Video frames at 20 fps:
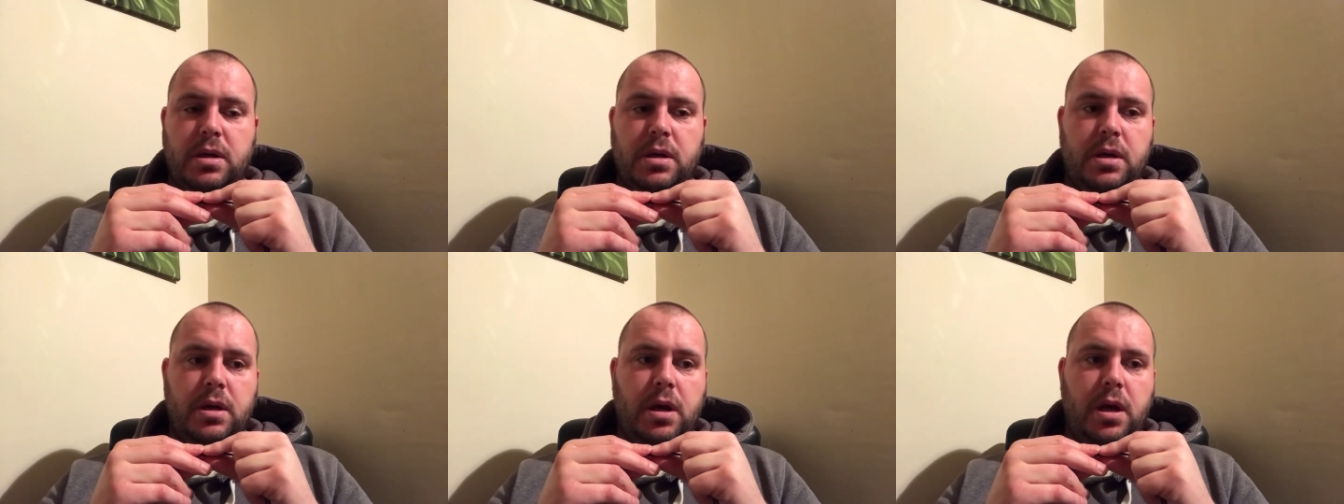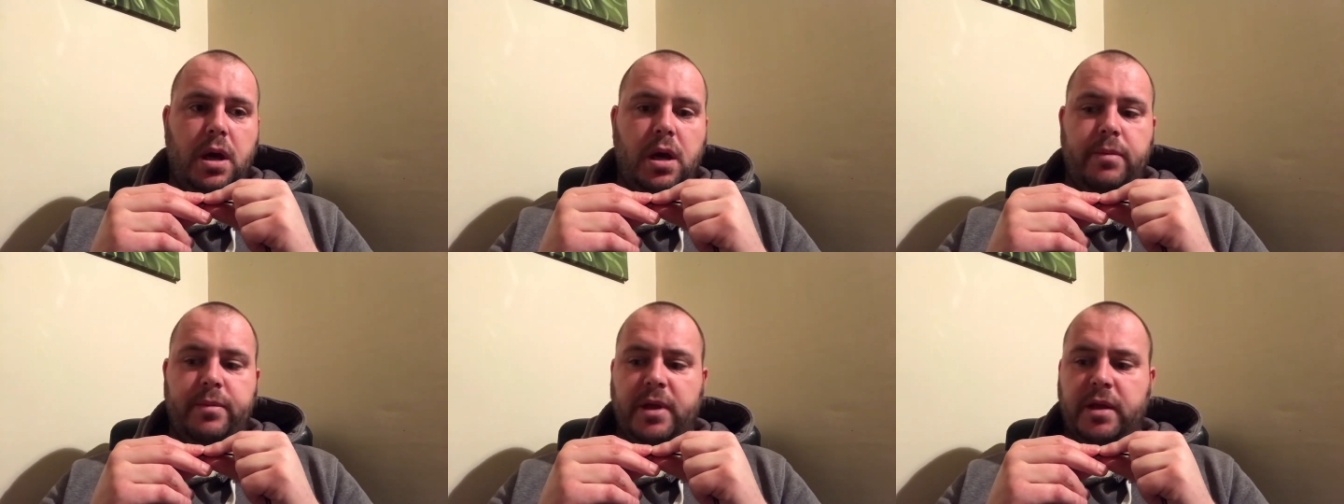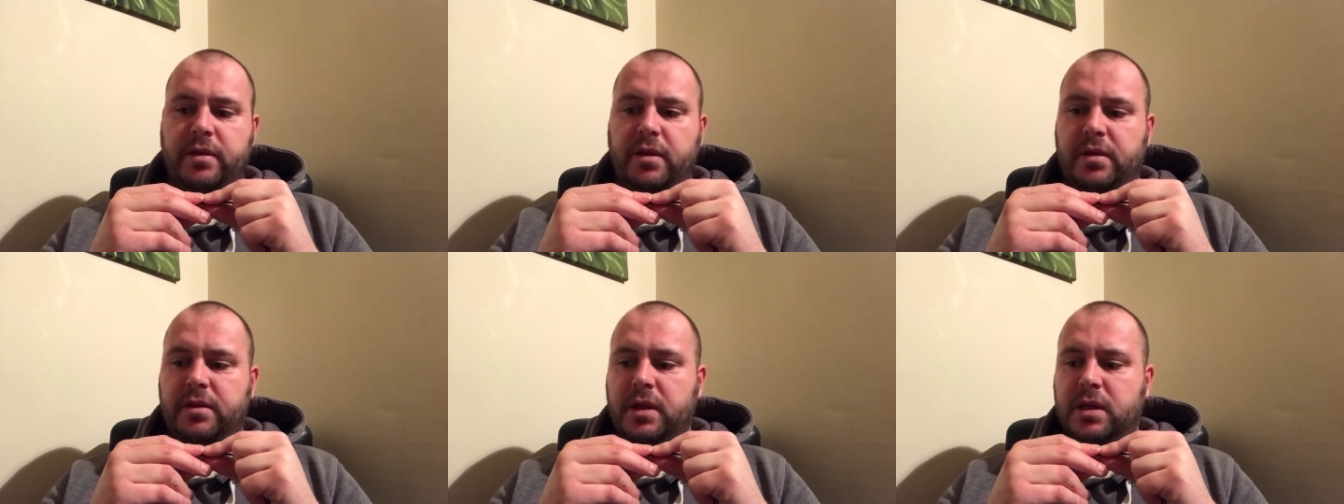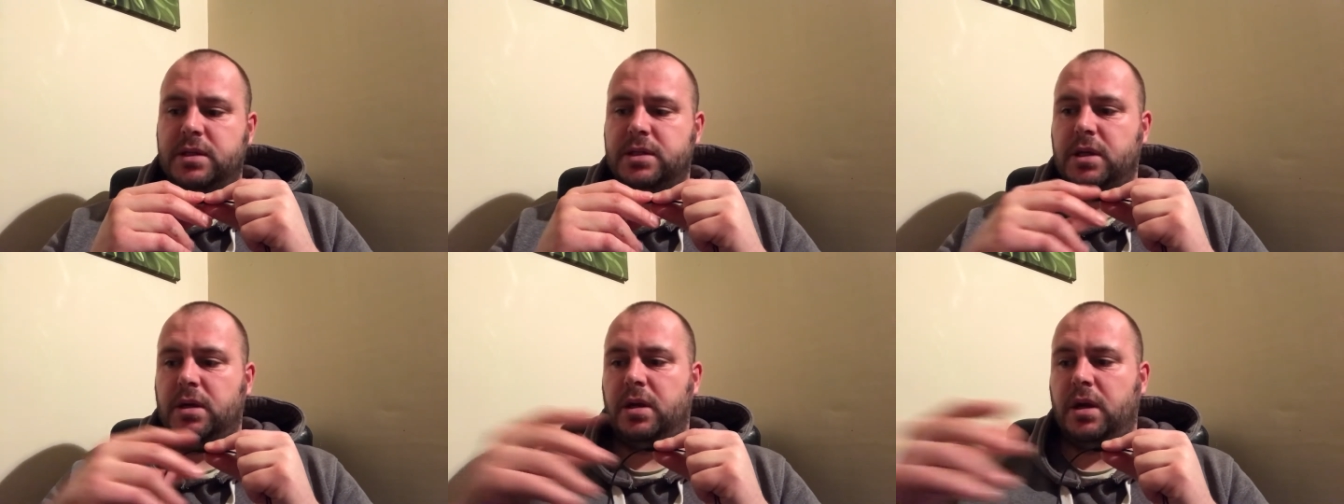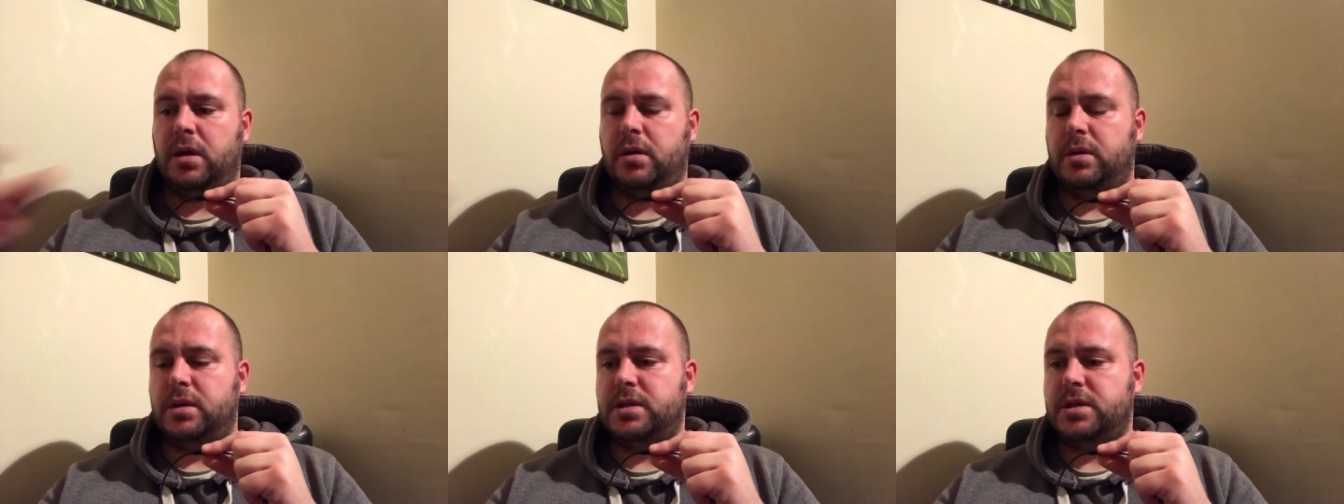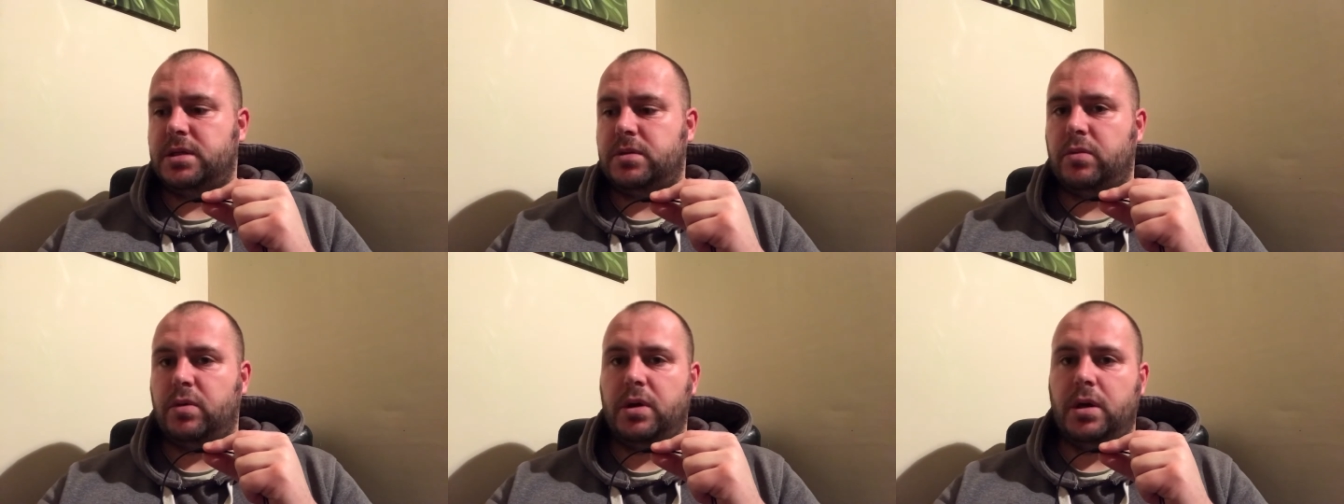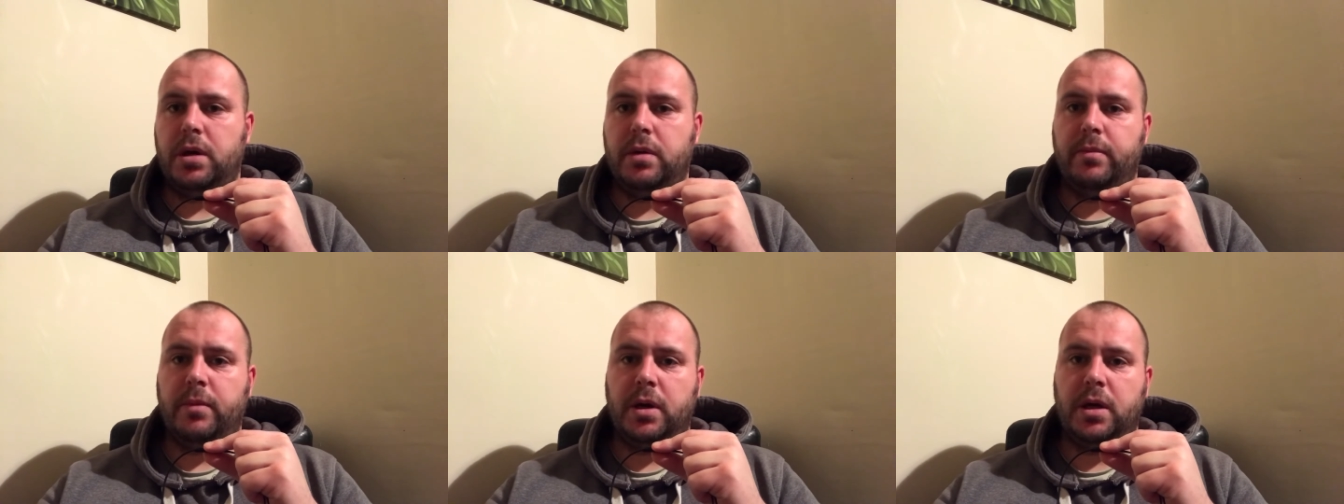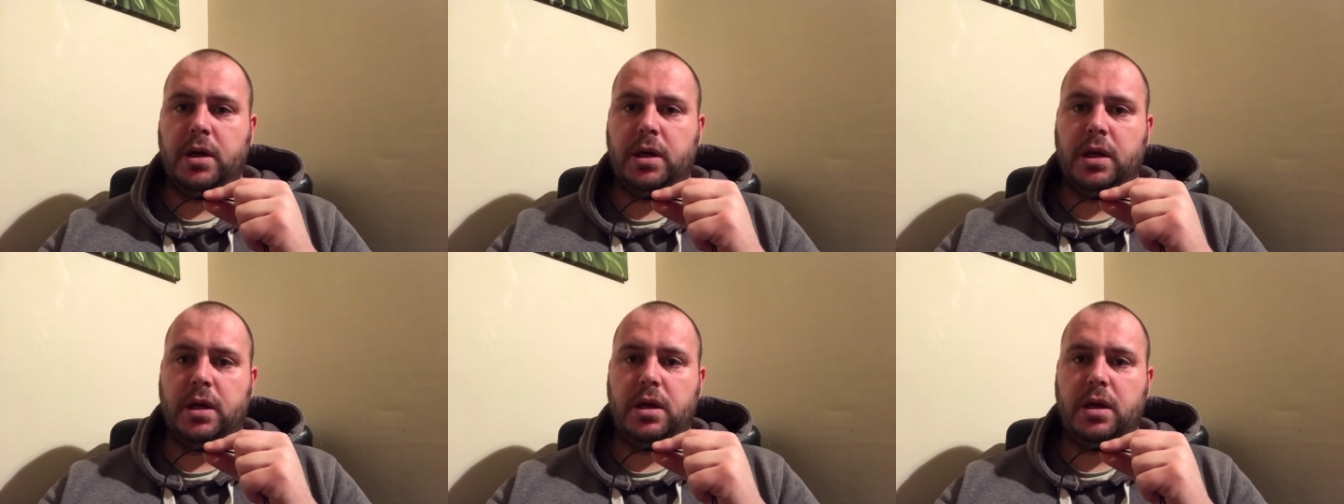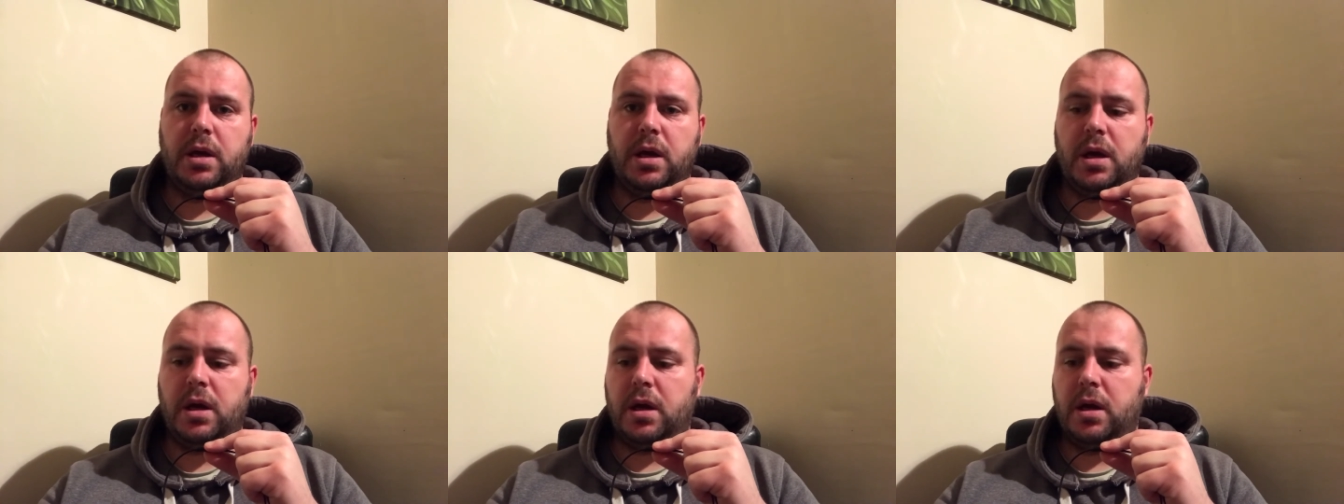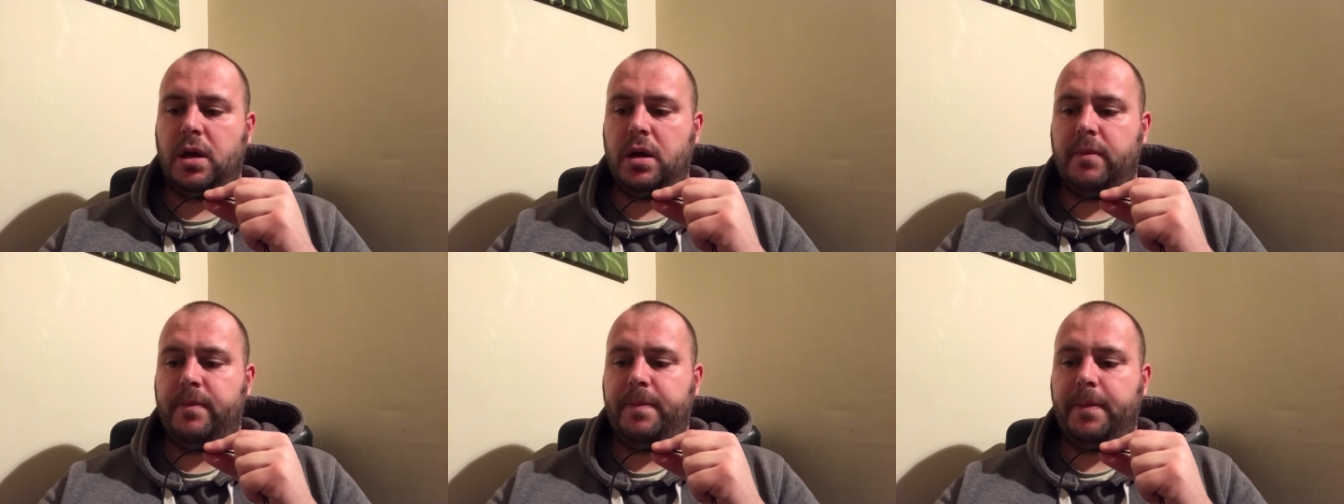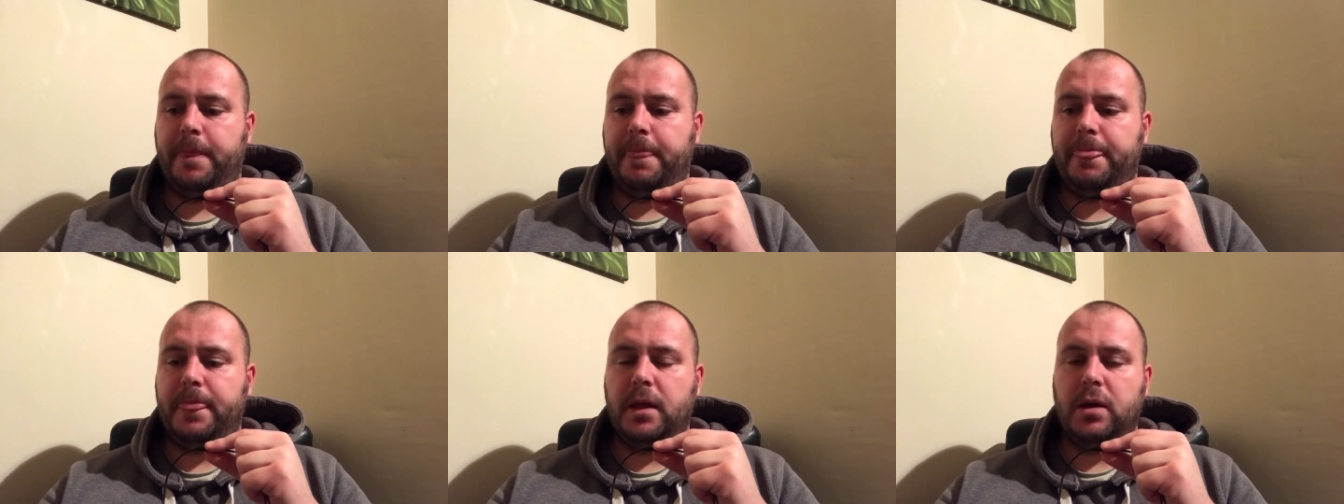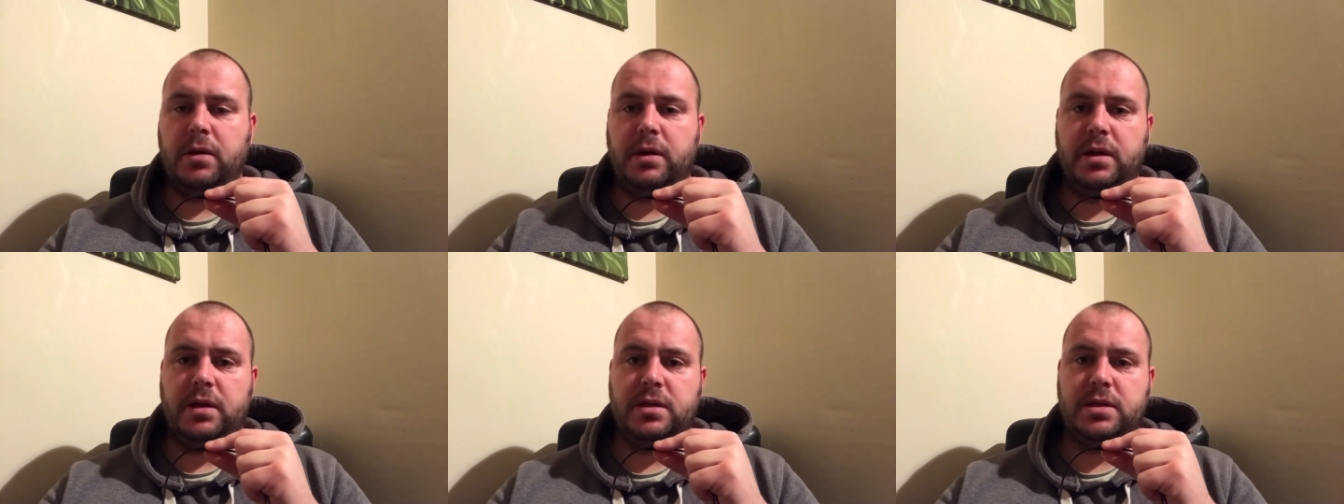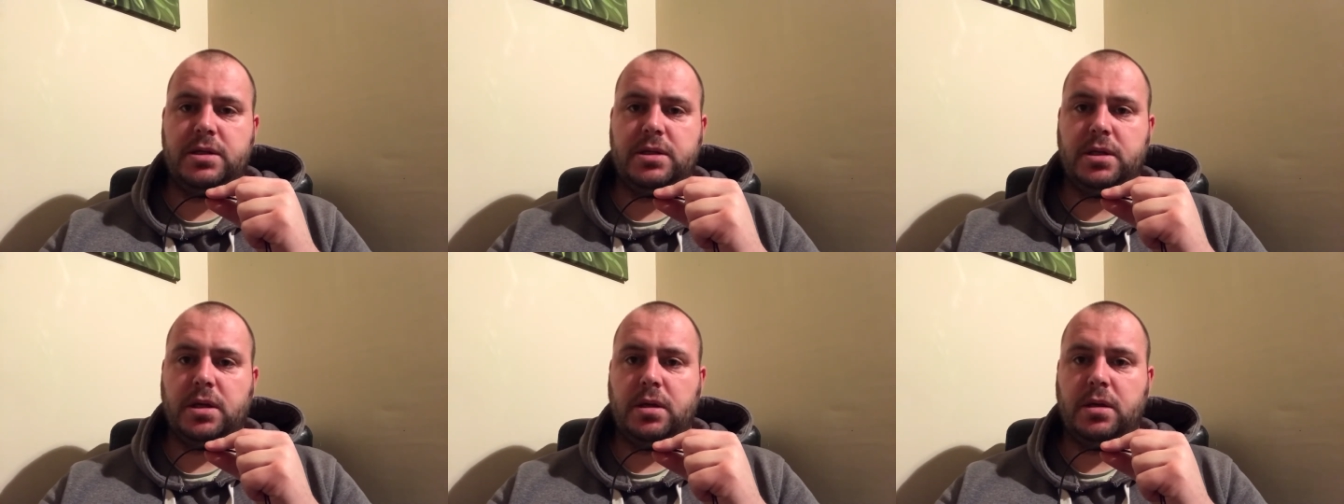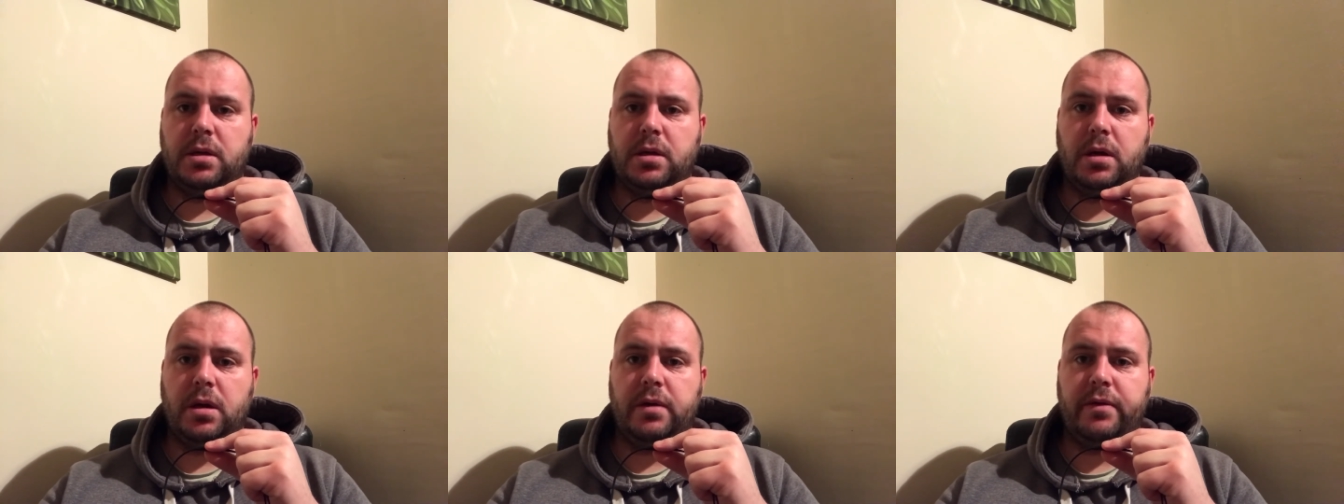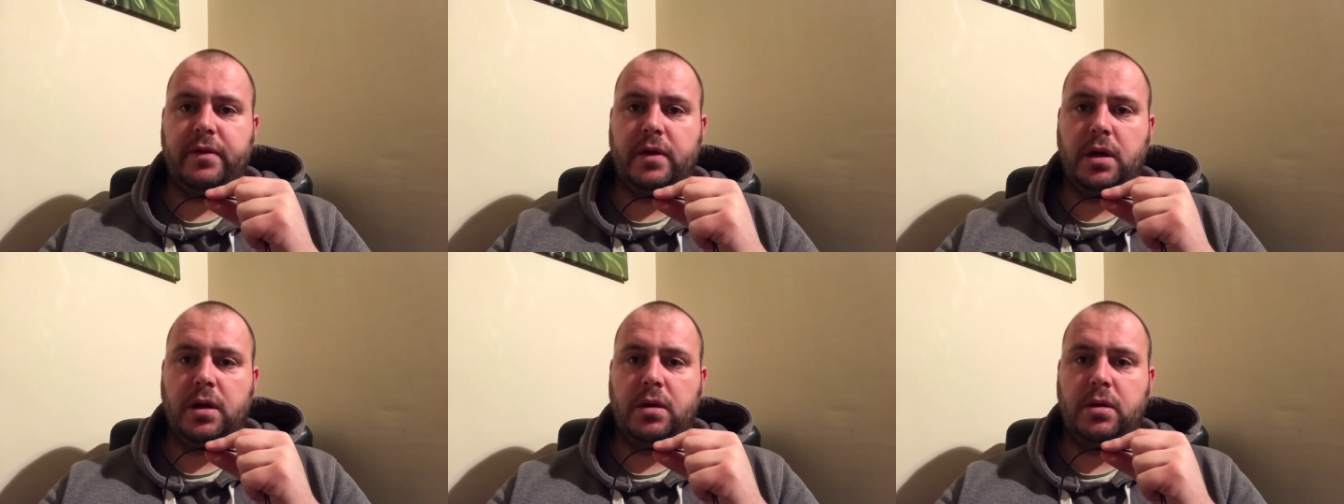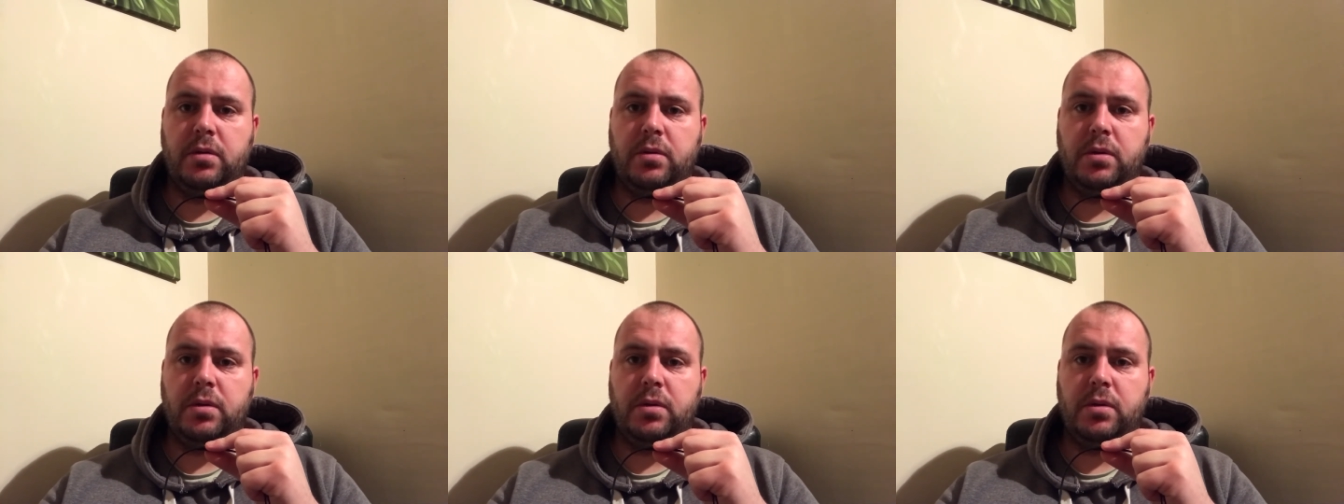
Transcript: The other things I noticed were I needed to go to the loo